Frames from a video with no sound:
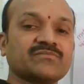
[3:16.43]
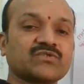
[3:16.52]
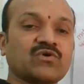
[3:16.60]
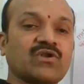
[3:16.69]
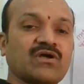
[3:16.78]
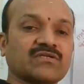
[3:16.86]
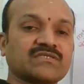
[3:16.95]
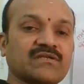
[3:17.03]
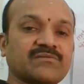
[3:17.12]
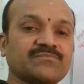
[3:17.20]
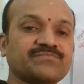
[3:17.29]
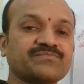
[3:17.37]
solar cell,
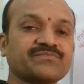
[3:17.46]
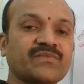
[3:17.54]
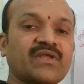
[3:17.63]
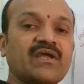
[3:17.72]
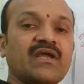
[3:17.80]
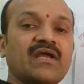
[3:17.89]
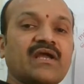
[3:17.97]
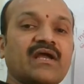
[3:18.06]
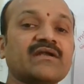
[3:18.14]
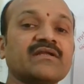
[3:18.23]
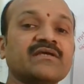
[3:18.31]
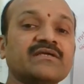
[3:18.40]

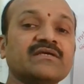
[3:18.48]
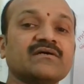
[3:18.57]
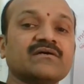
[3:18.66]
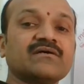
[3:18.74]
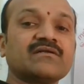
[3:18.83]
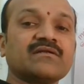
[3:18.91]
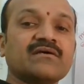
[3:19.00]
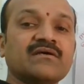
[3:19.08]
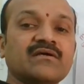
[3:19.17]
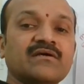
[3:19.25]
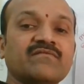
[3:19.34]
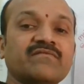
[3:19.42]
and here
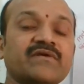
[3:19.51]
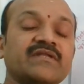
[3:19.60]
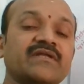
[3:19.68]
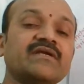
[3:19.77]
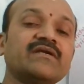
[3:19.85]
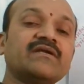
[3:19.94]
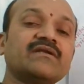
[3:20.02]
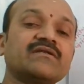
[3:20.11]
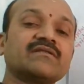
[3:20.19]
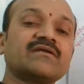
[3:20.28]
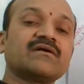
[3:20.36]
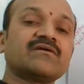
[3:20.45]
we need
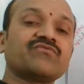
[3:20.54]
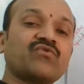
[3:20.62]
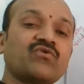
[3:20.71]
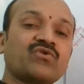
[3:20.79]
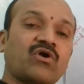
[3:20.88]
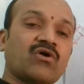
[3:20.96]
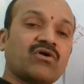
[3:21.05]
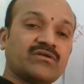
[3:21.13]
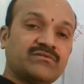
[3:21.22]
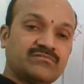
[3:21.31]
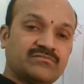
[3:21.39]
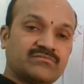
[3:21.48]

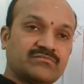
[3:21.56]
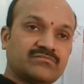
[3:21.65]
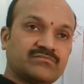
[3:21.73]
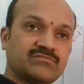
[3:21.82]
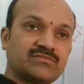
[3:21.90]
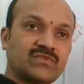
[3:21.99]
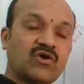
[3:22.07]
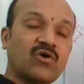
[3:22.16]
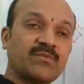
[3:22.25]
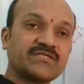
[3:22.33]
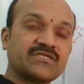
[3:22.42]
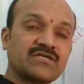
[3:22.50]
the photon.
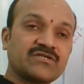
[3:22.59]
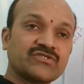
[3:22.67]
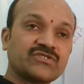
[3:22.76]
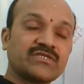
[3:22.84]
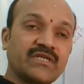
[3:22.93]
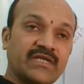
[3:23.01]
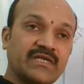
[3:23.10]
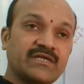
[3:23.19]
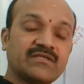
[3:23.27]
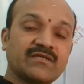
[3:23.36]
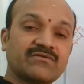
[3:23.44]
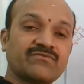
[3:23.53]
How much energy
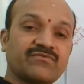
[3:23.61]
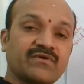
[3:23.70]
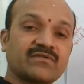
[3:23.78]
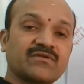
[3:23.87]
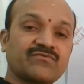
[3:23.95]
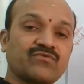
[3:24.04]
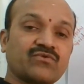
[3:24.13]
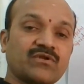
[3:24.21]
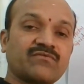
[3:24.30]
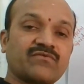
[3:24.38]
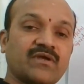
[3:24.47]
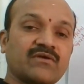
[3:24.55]
need that for that
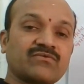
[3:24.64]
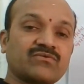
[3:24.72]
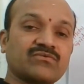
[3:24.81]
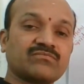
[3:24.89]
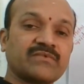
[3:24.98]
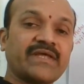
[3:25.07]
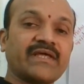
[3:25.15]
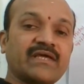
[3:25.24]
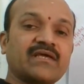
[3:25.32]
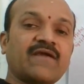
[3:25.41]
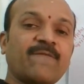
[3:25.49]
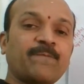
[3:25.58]
photon we have to
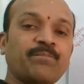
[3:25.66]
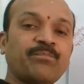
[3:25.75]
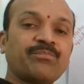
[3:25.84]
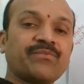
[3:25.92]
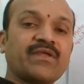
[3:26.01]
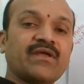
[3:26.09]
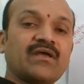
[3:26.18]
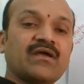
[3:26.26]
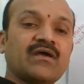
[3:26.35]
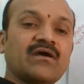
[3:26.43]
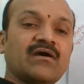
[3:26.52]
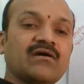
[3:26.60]
take?
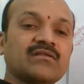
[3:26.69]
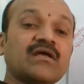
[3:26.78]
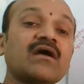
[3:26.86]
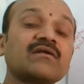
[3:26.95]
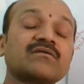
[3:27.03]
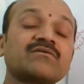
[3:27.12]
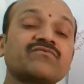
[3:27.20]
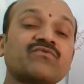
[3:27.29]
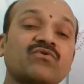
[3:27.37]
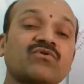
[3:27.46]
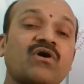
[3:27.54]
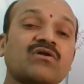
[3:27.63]
That
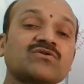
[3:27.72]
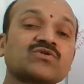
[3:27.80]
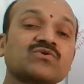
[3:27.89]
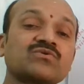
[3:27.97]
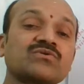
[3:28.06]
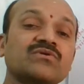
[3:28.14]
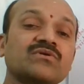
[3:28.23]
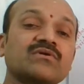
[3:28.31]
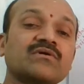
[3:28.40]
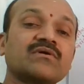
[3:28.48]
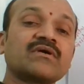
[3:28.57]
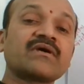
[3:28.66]
photon should
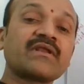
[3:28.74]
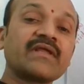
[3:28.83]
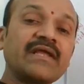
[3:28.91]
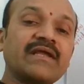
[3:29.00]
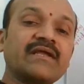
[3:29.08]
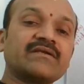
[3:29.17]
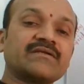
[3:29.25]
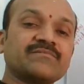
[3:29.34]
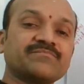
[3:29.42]
create,